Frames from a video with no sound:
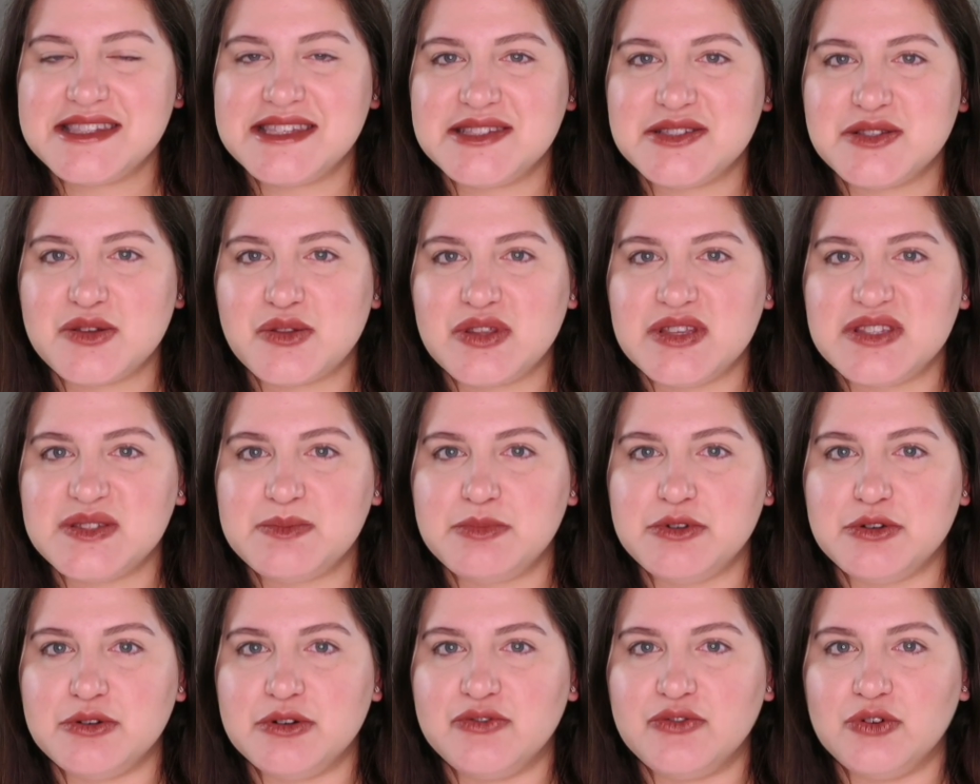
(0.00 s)
These are these
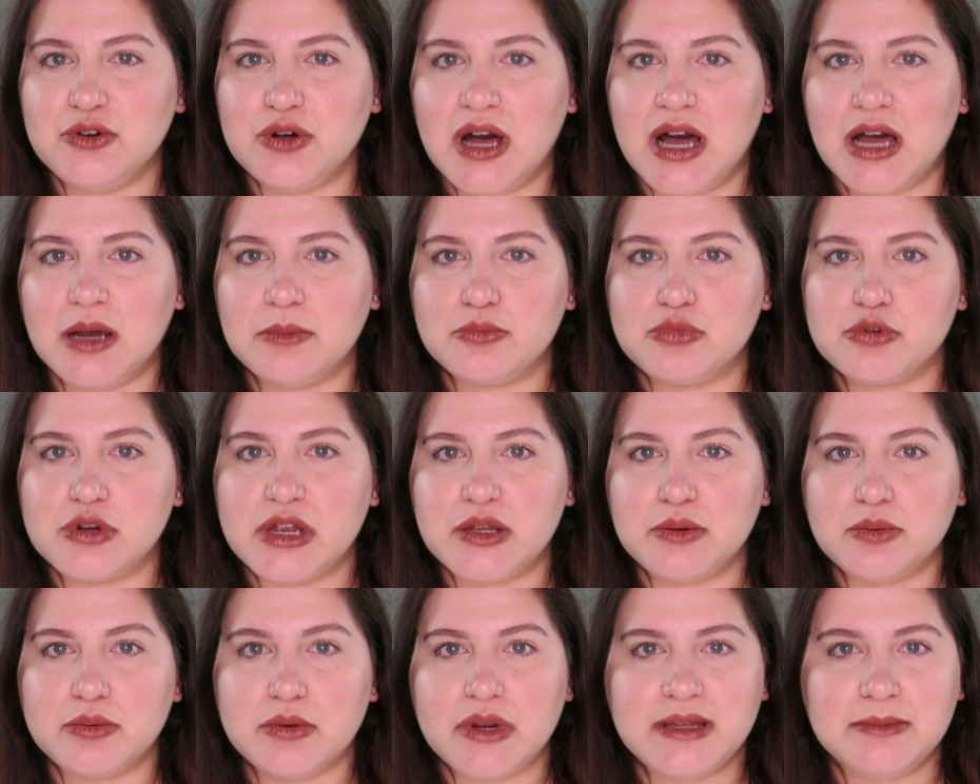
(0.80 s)
beautiful
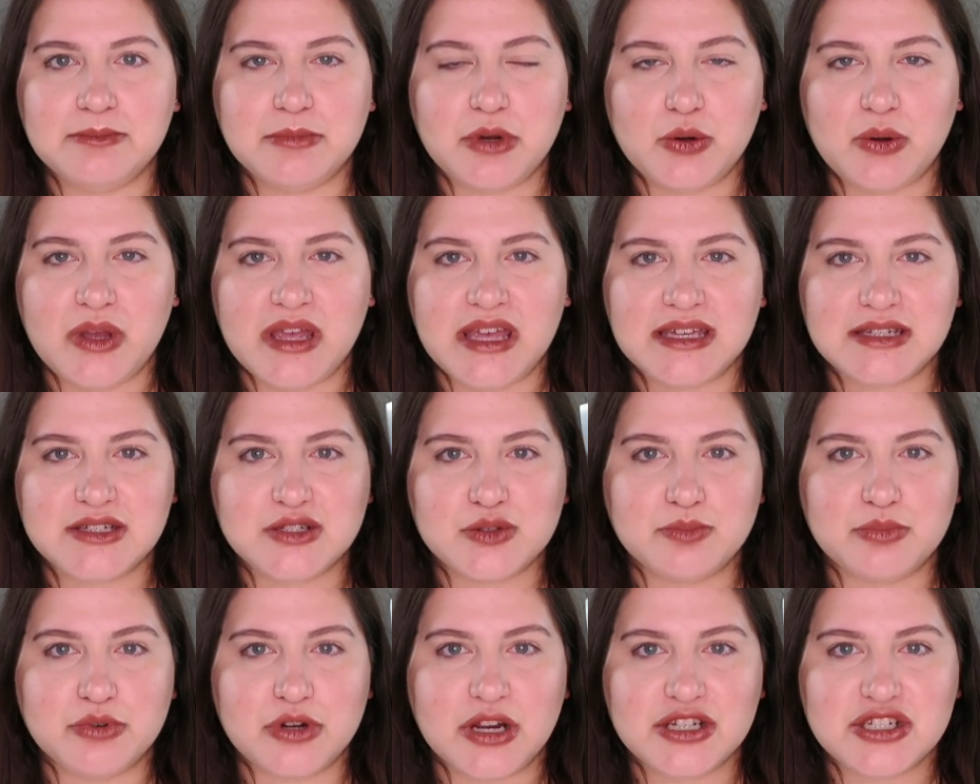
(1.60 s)
ombre rainbow
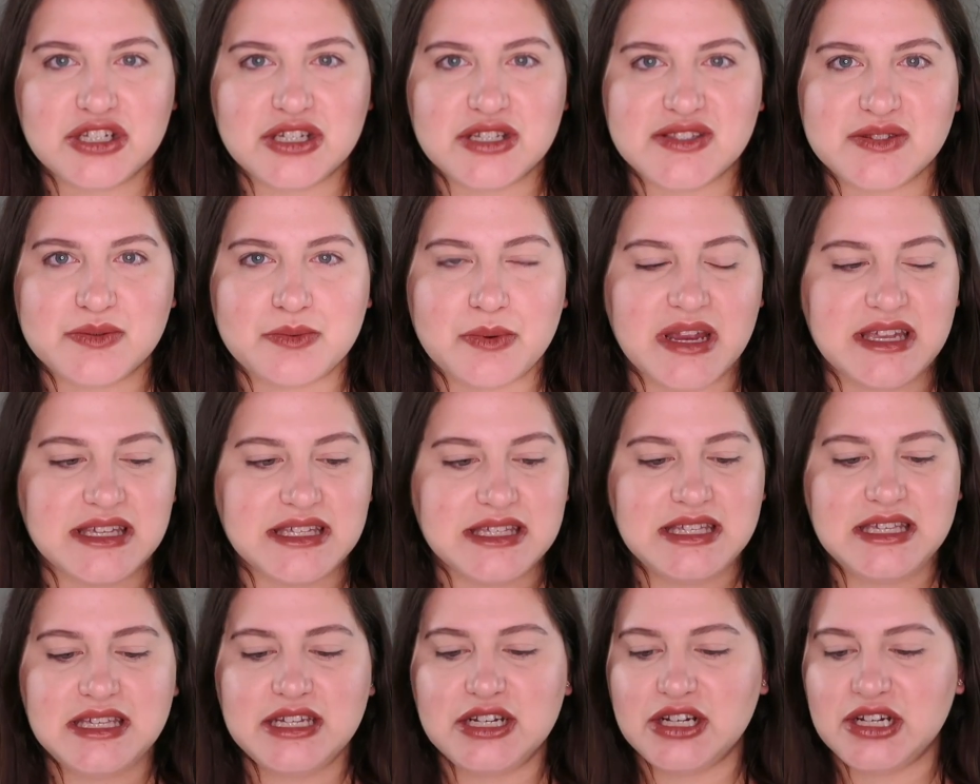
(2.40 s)
handle brushes right
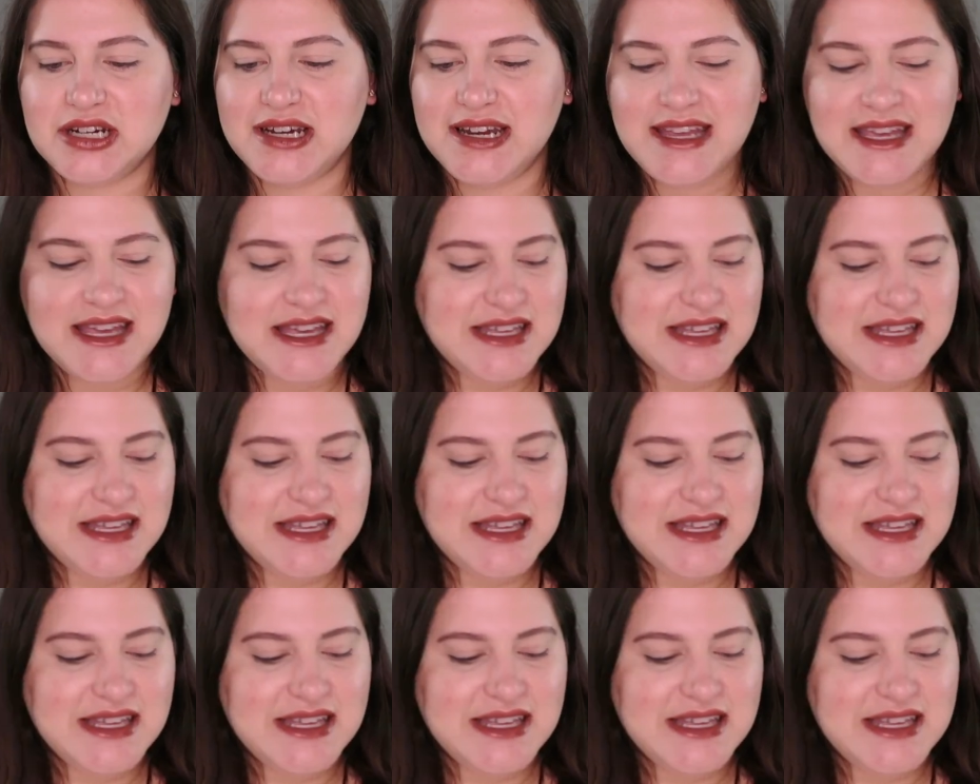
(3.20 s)
here.